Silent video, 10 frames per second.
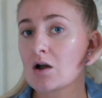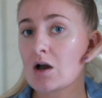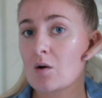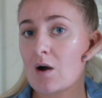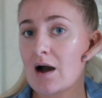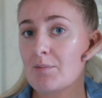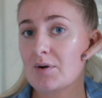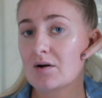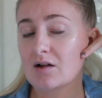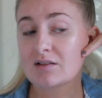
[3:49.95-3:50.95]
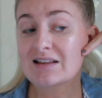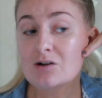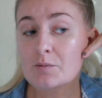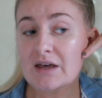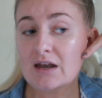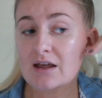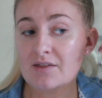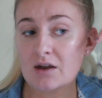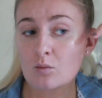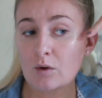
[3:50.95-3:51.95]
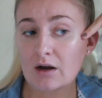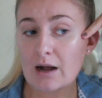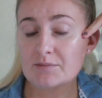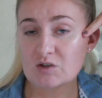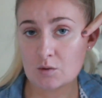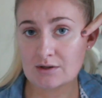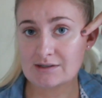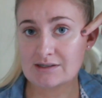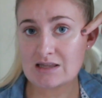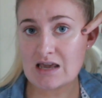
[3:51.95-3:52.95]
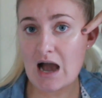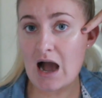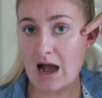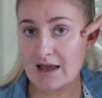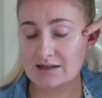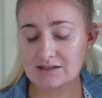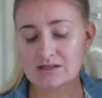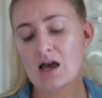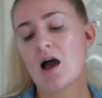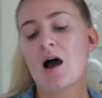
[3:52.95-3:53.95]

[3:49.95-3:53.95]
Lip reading: go up a little bit, and then work up towards the eyes.